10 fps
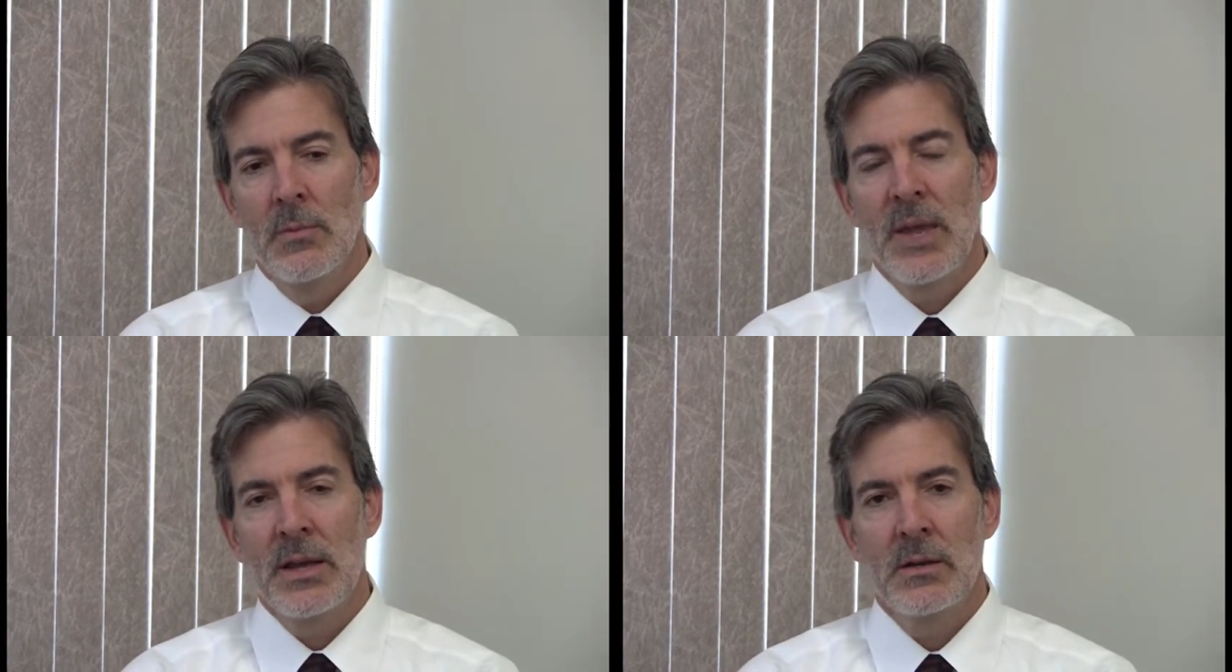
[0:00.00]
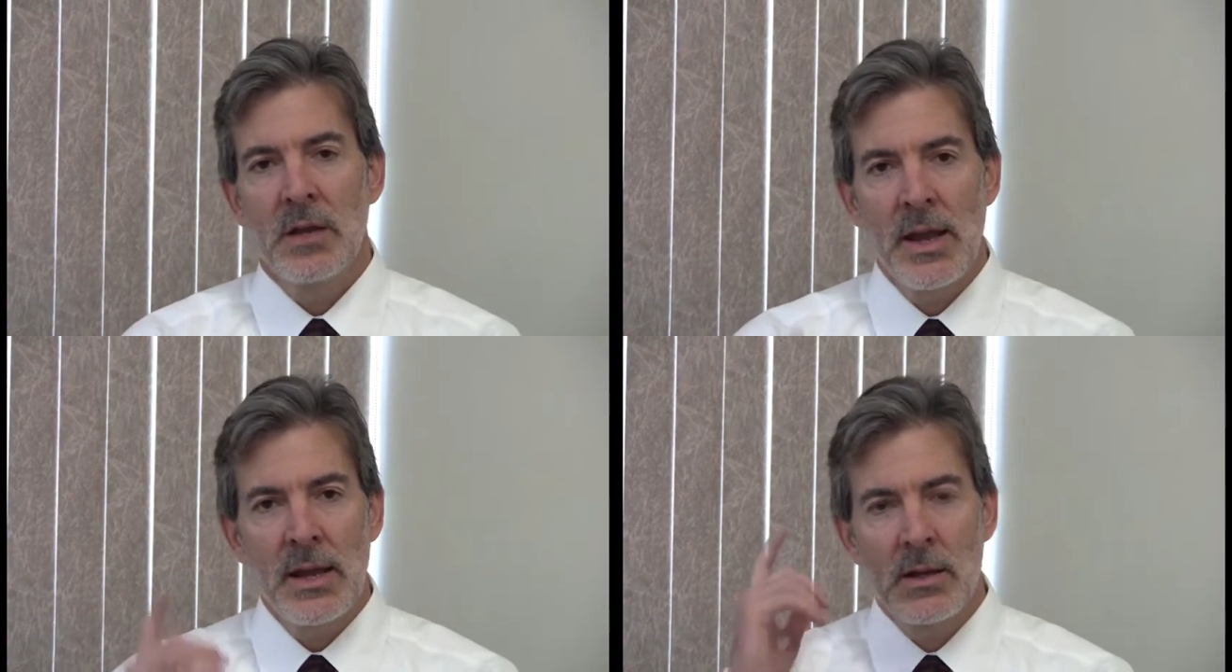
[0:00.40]

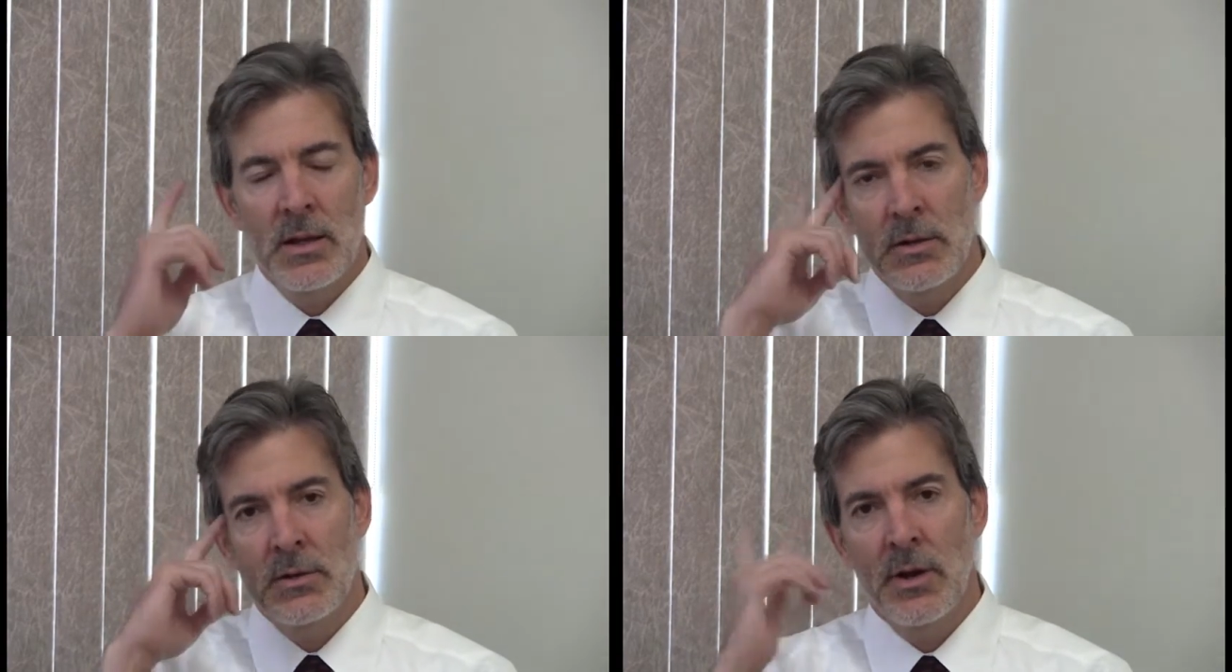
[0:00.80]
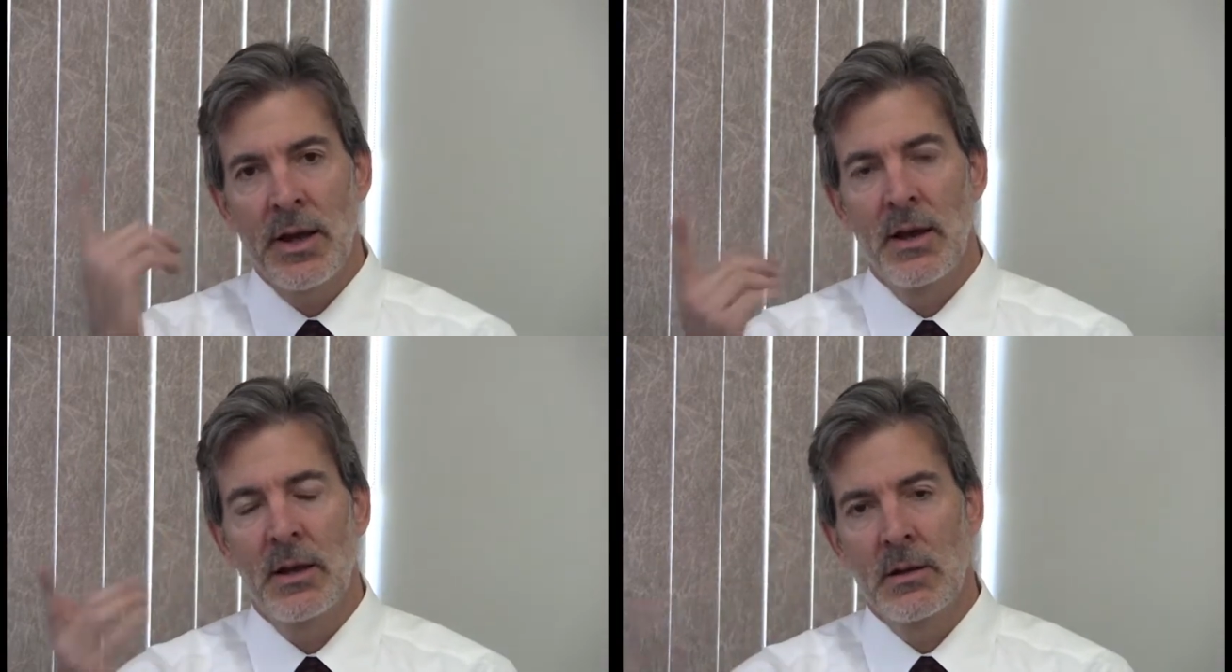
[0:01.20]
maintain in your
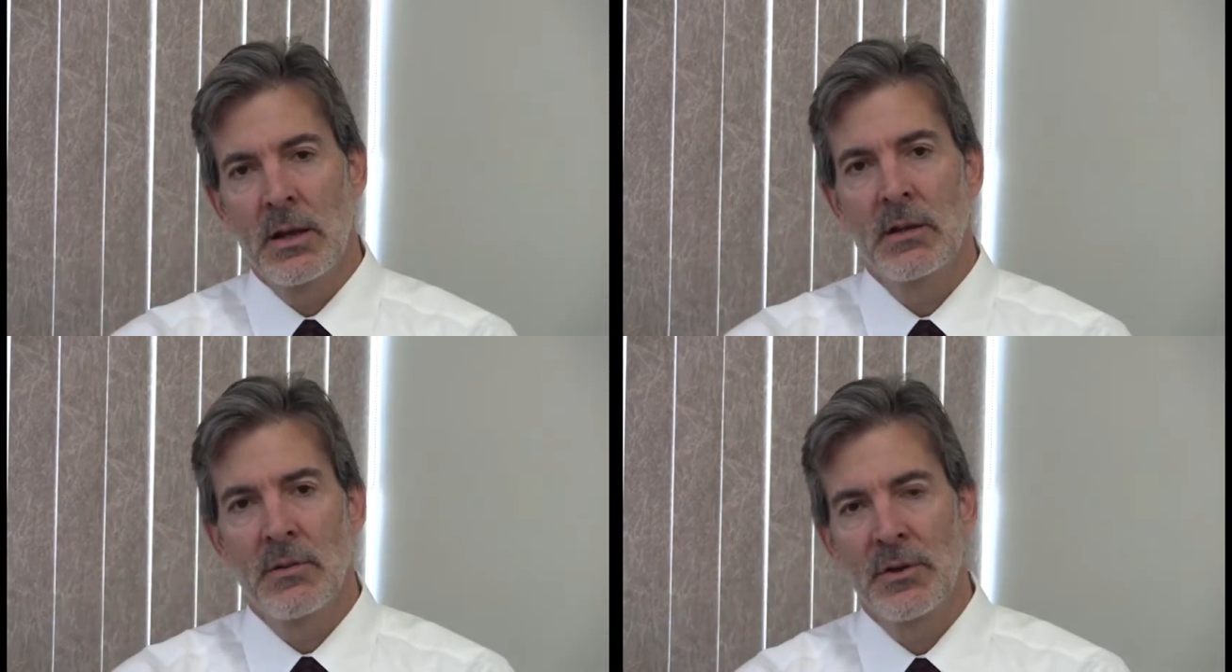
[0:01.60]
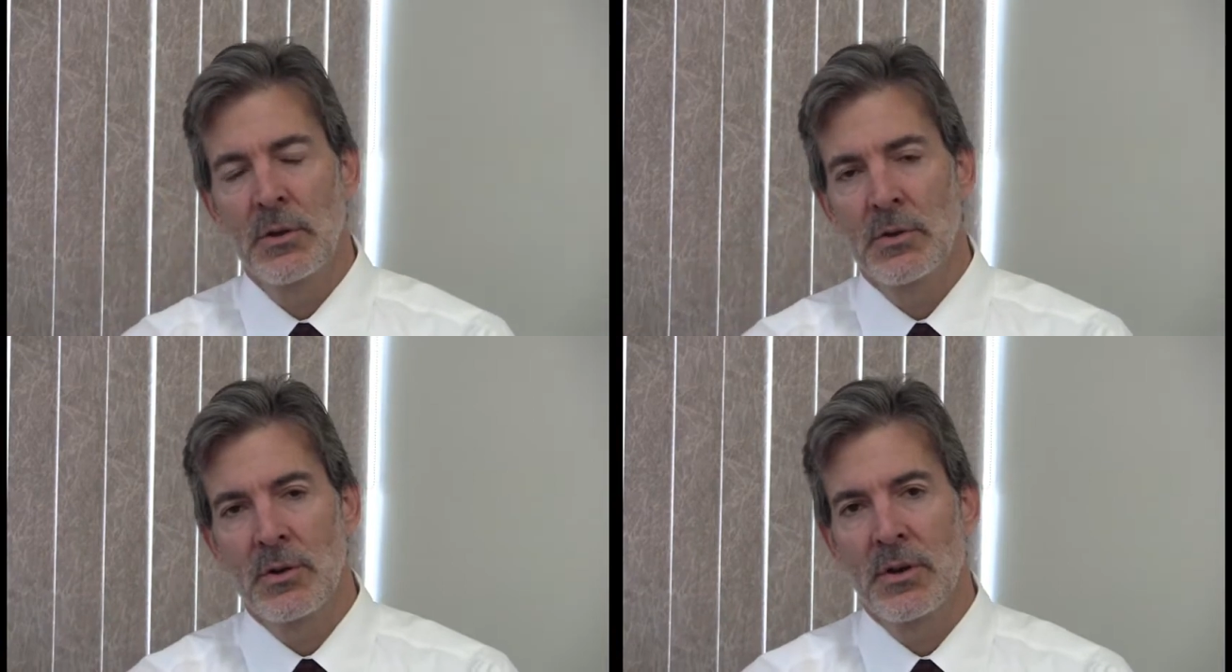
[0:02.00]
head in the
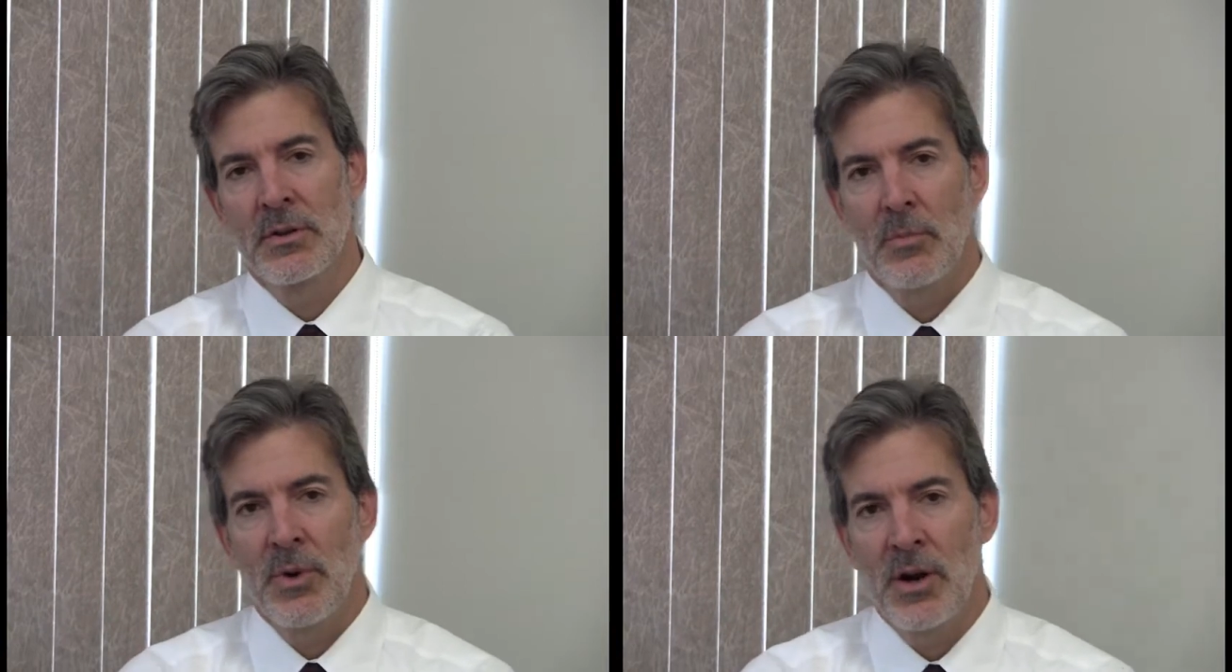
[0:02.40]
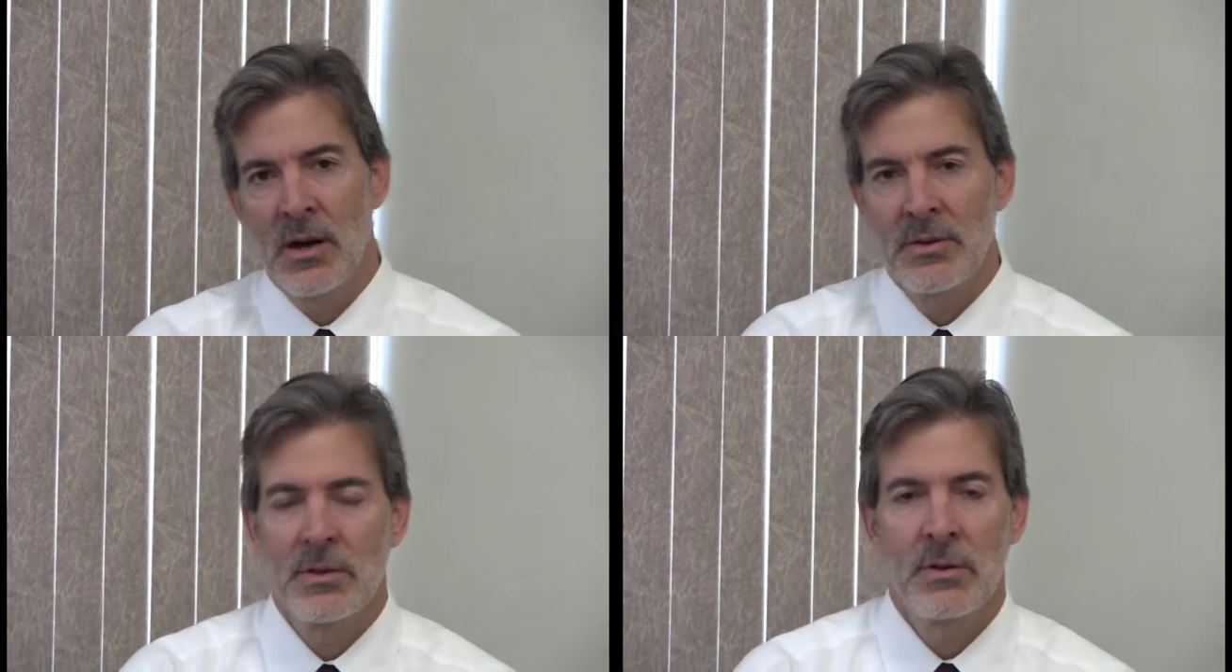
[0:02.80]
future as a boss